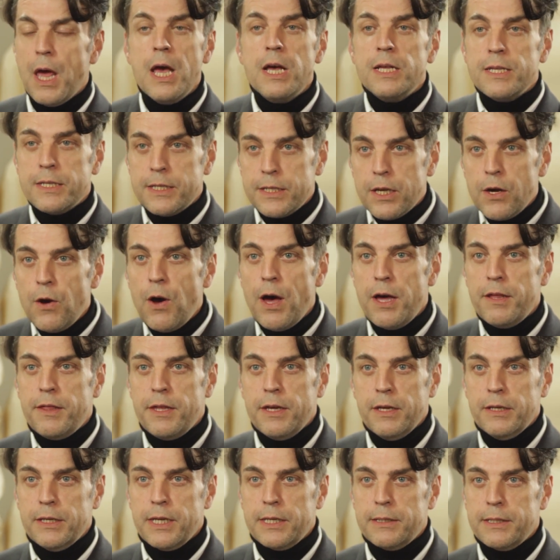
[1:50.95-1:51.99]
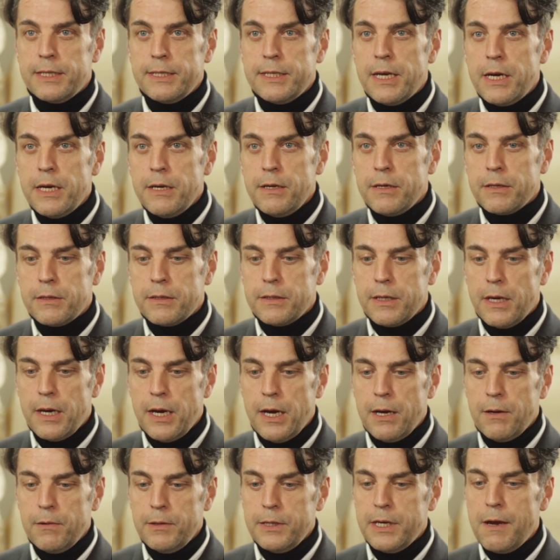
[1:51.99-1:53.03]
So I think that designers
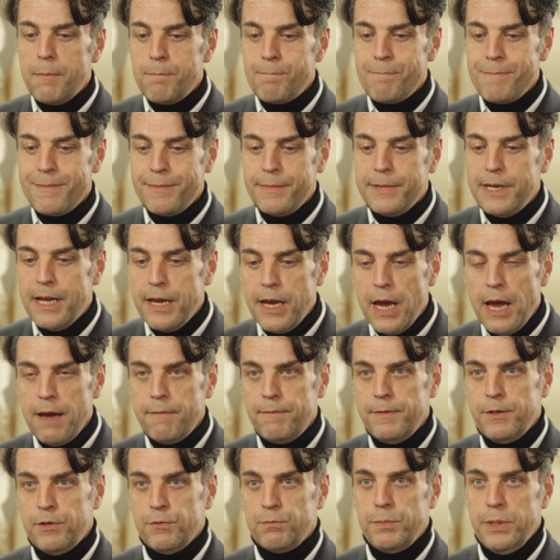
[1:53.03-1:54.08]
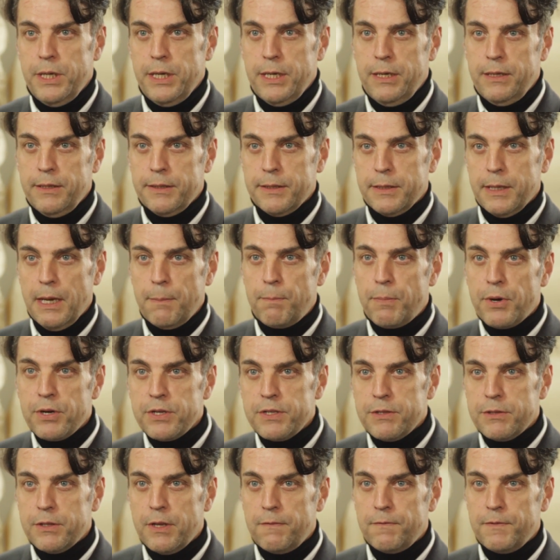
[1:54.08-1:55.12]
now they have to build a
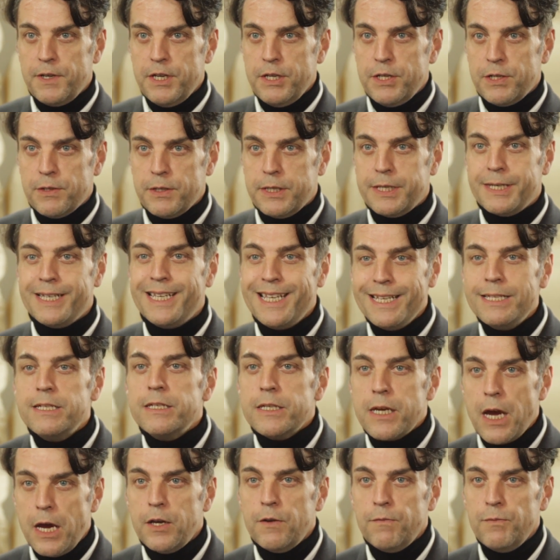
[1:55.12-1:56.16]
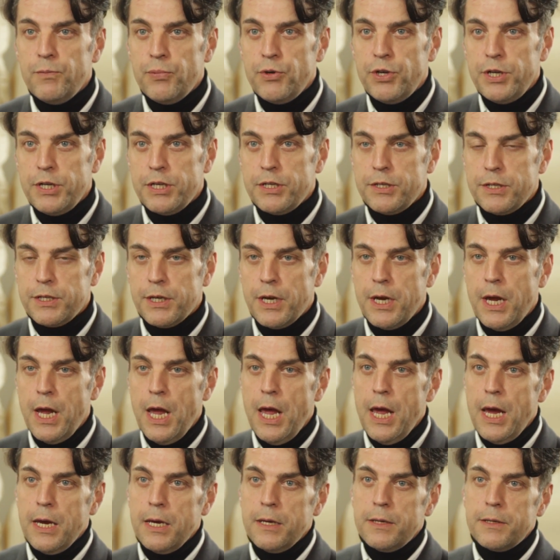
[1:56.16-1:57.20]
personal vision, this kind of bridge
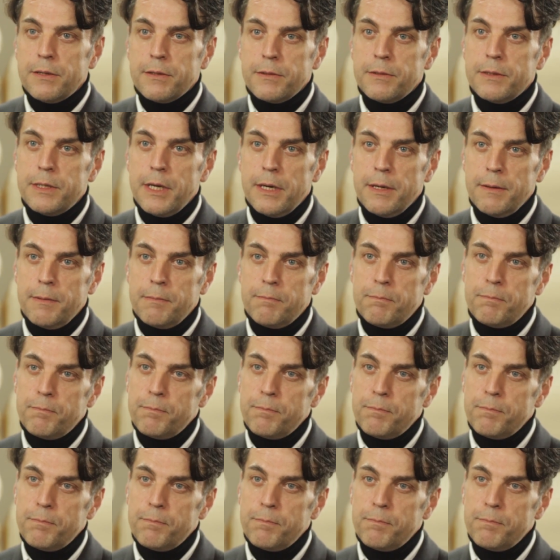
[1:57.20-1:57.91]
into the